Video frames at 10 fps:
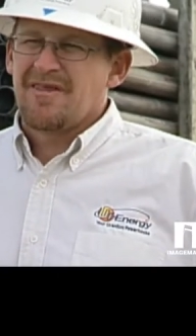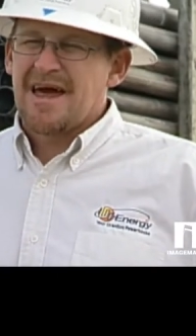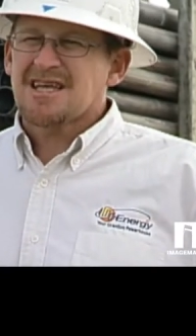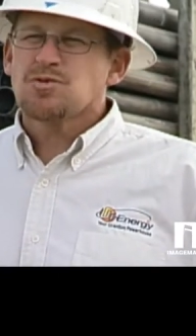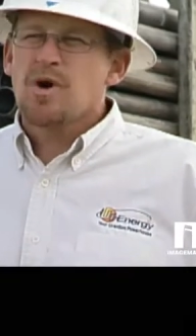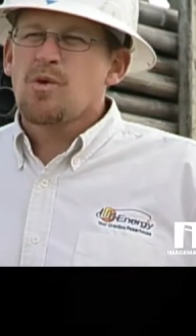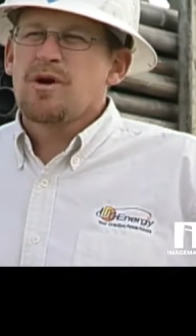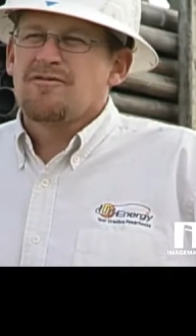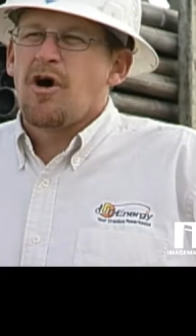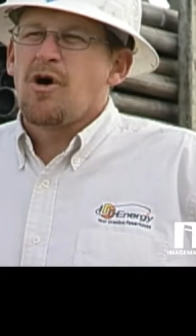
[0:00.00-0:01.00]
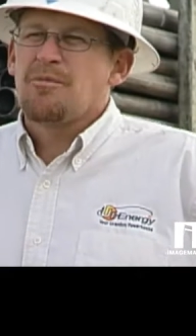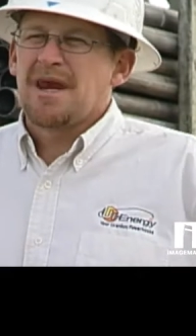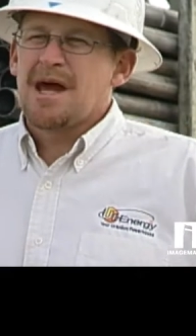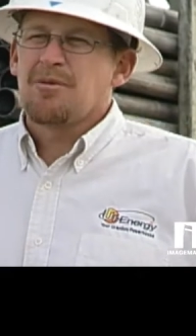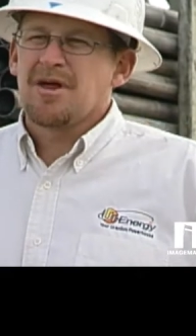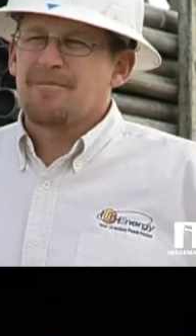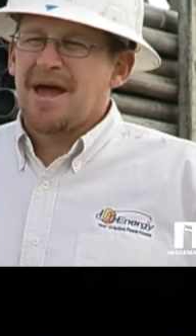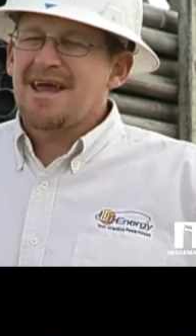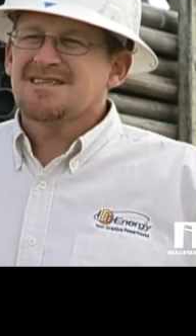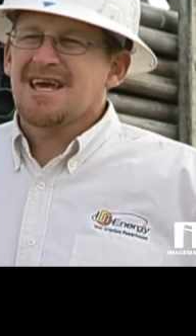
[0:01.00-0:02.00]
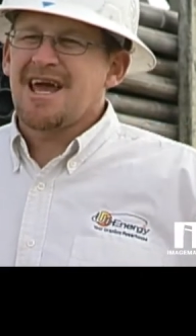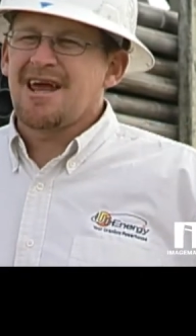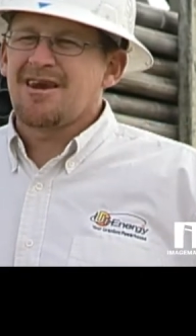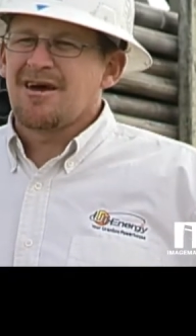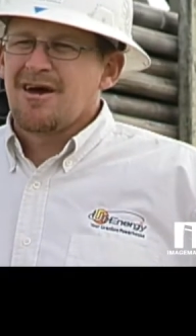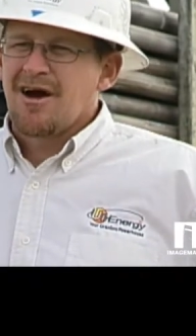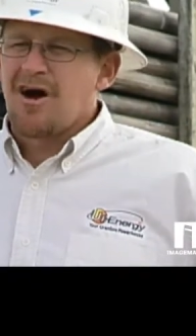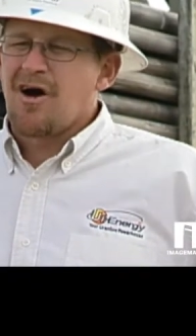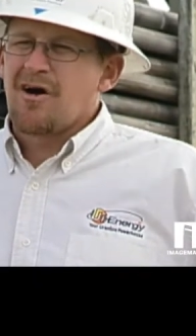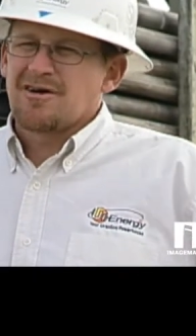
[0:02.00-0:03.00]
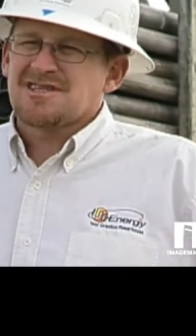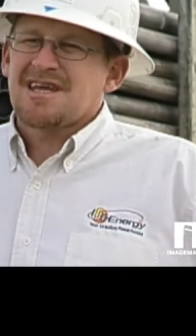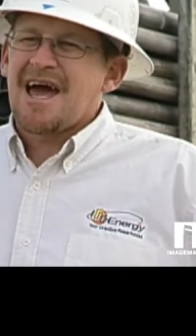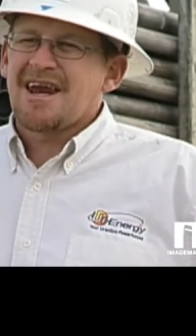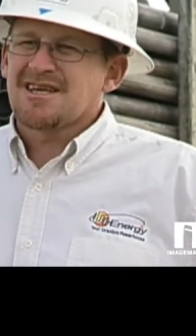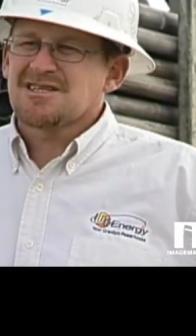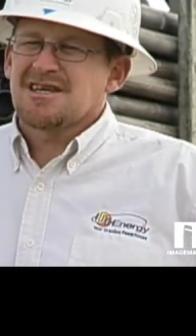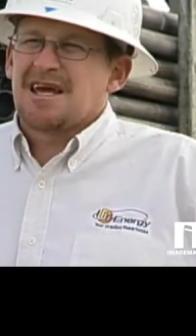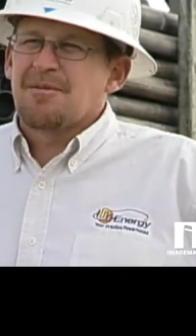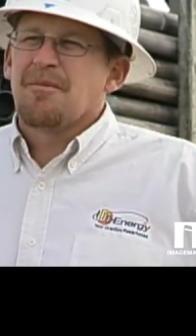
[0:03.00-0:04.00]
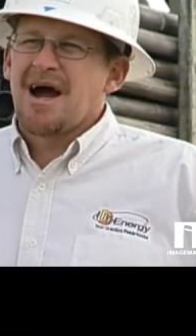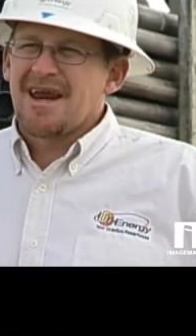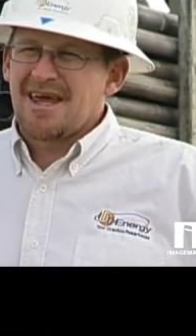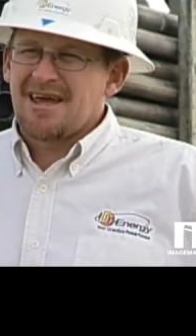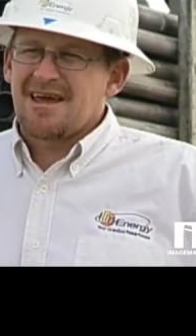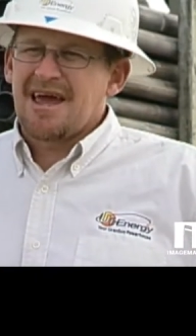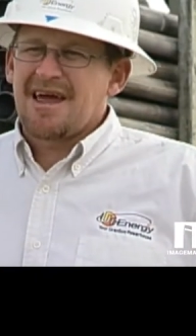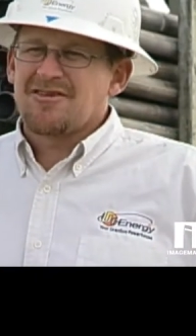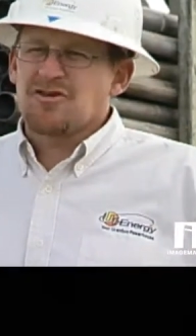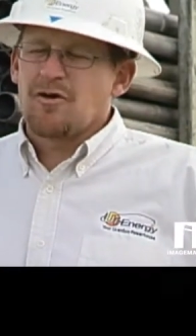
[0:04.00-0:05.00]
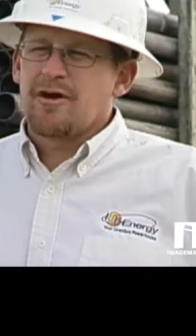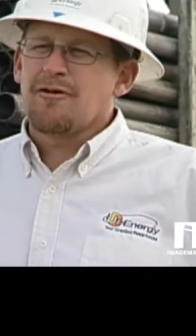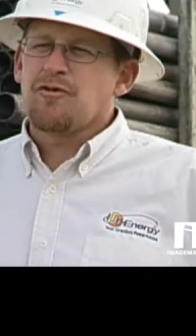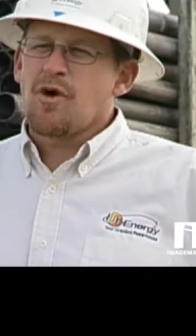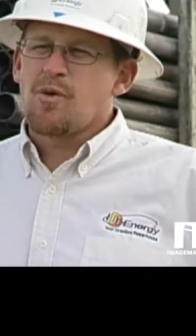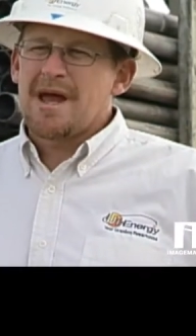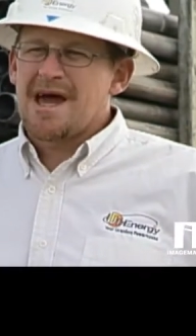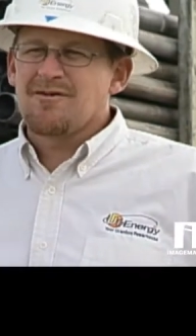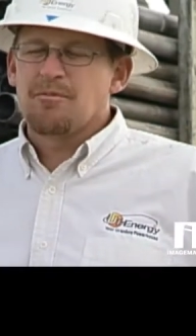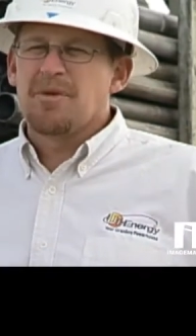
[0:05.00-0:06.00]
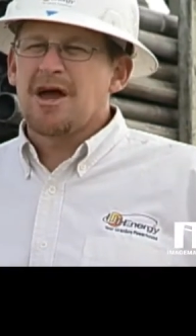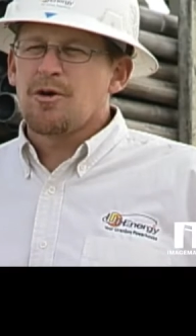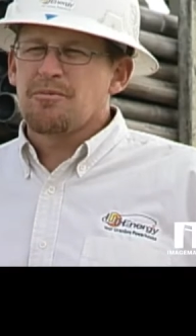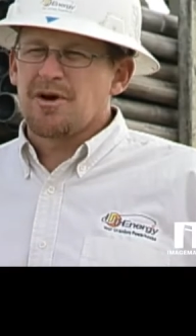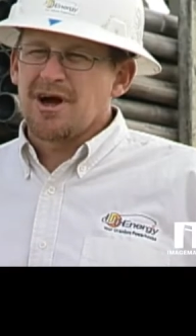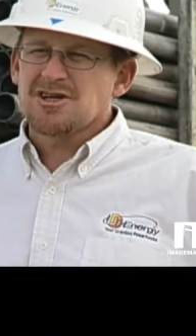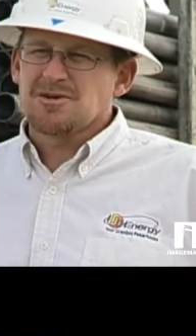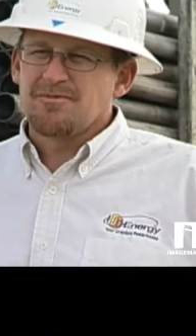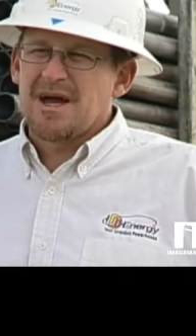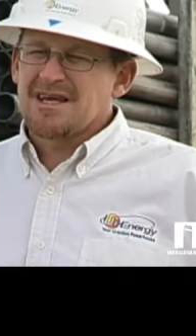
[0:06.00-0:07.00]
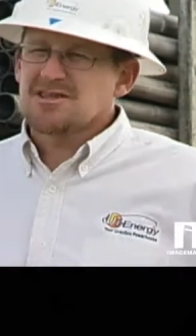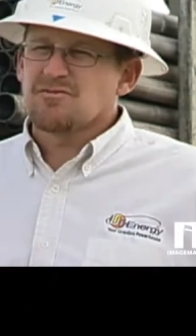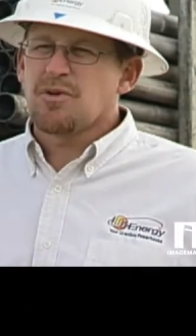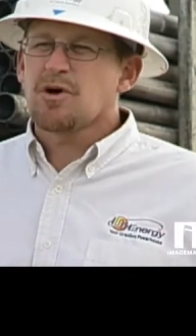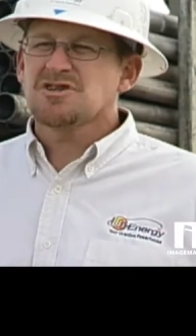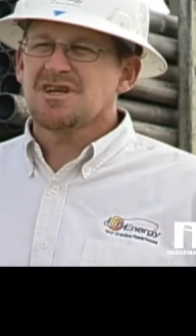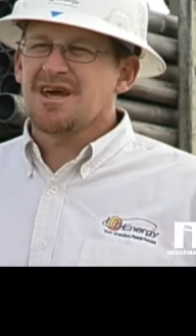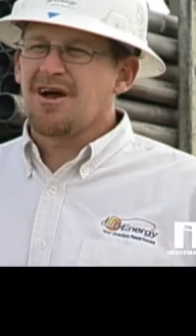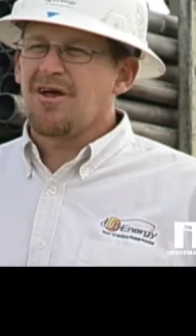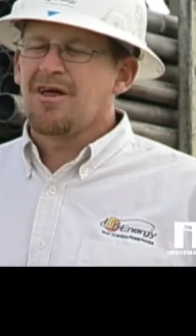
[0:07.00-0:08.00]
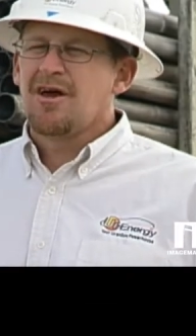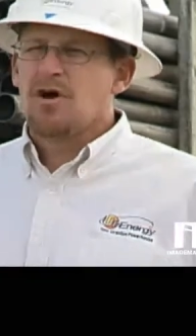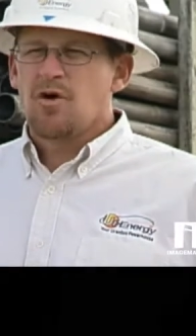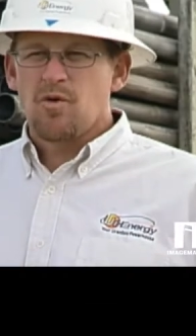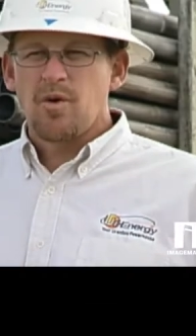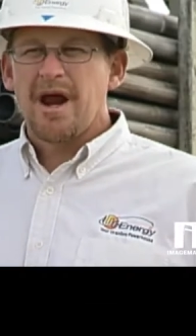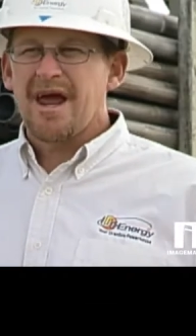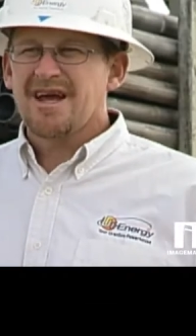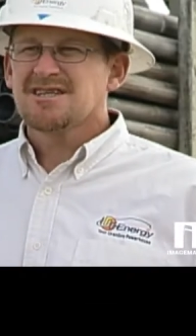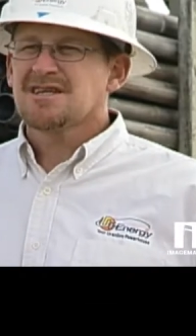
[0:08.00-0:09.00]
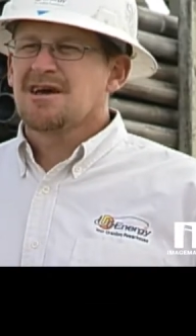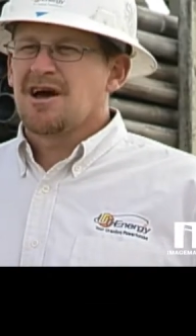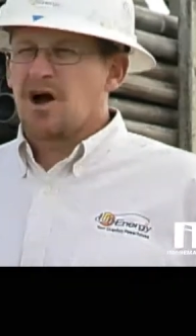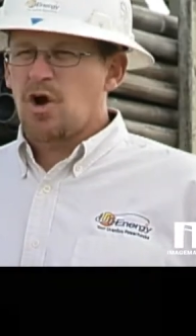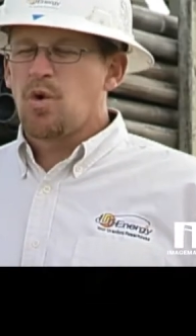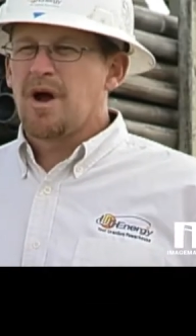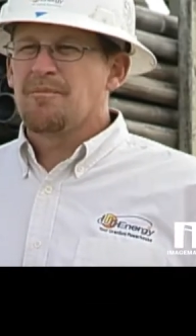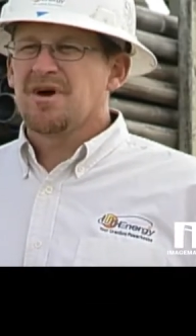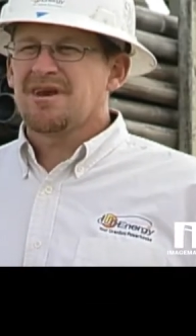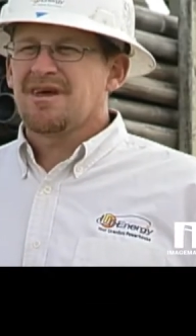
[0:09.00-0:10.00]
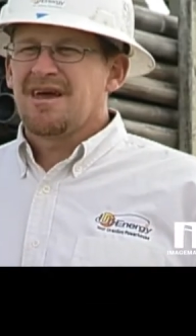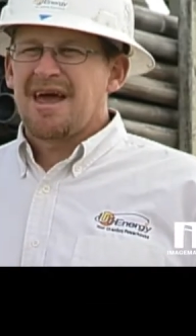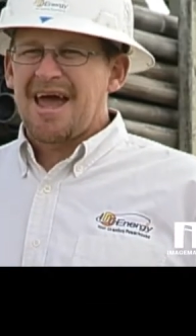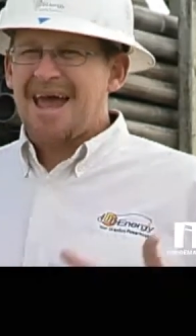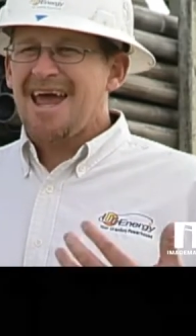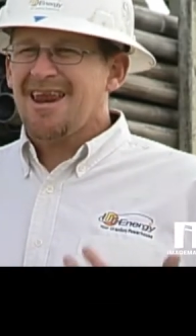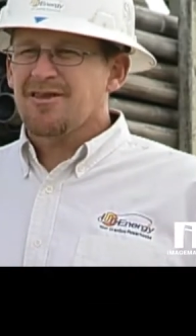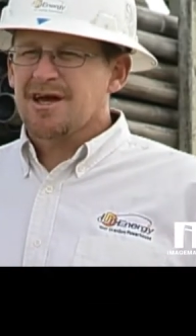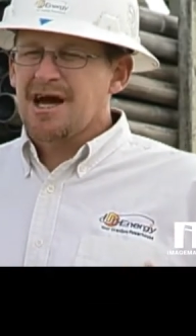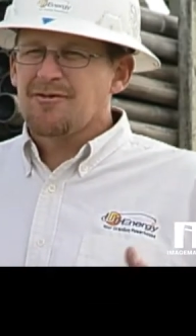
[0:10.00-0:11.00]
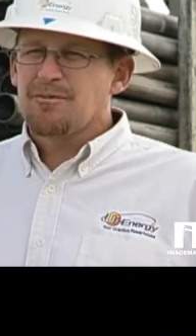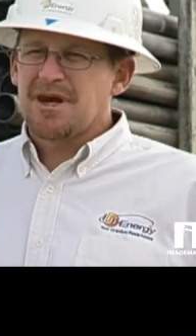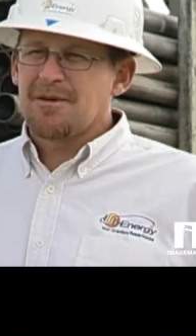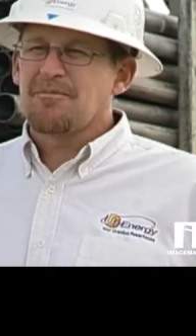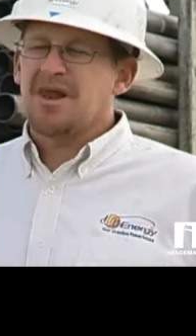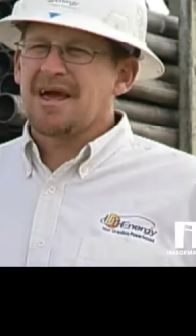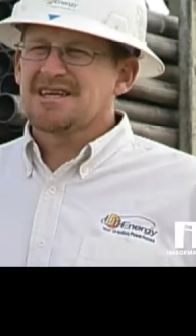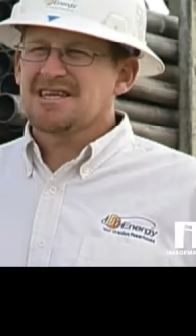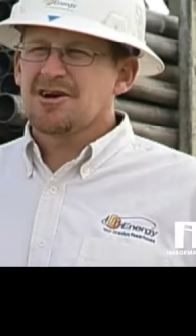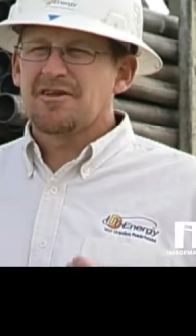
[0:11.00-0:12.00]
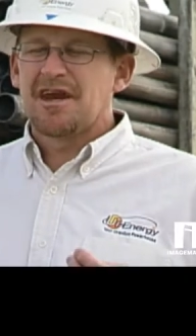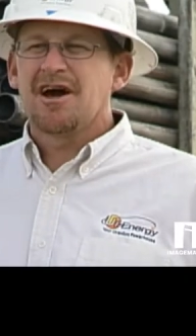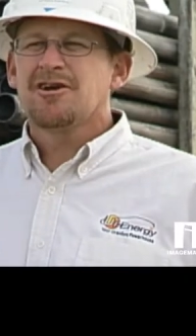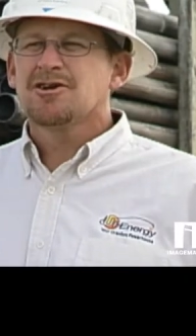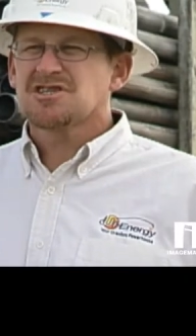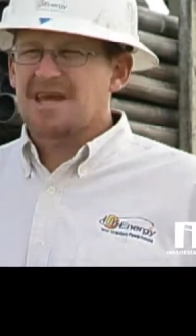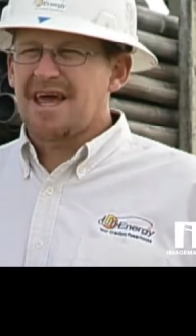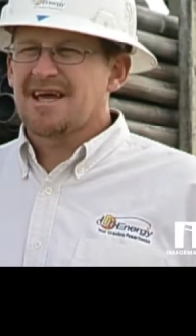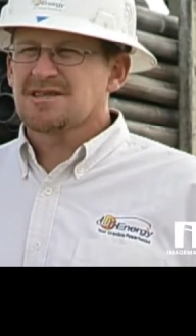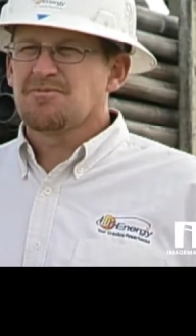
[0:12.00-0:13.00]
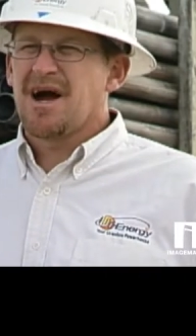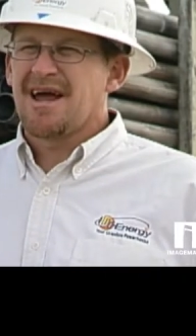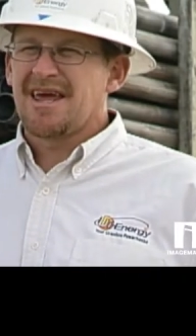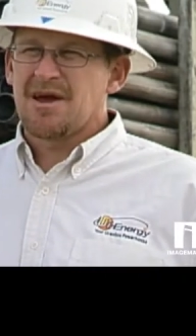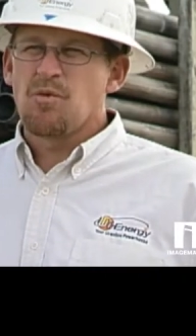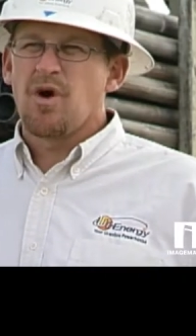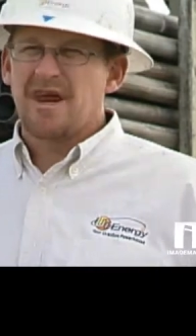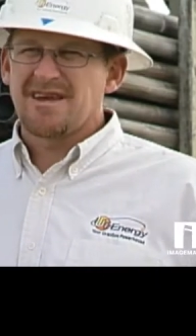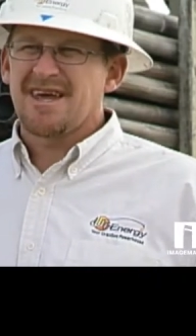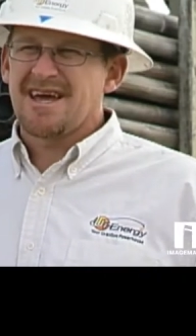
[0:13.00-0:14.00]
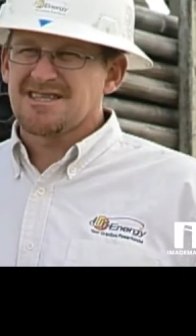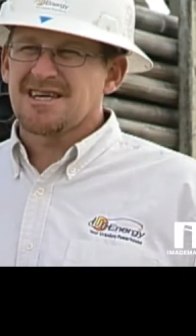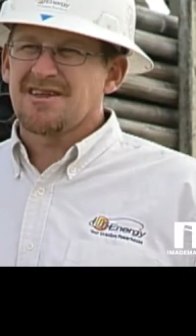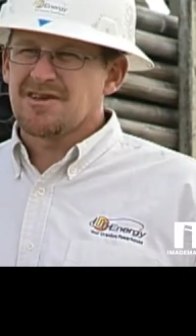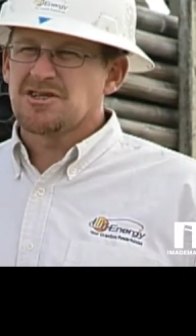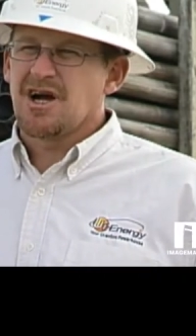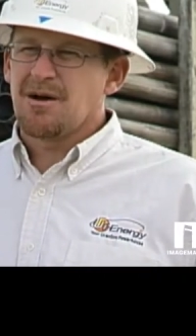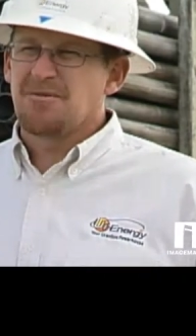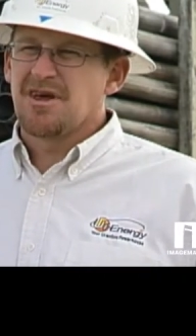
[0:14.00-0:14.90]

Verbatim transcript: that's where we've all been able to maintain our status in mining. And so therefore we have a better production base of personnel, rigs, equipment, and the government in place here that understands mining and what it takes to get the job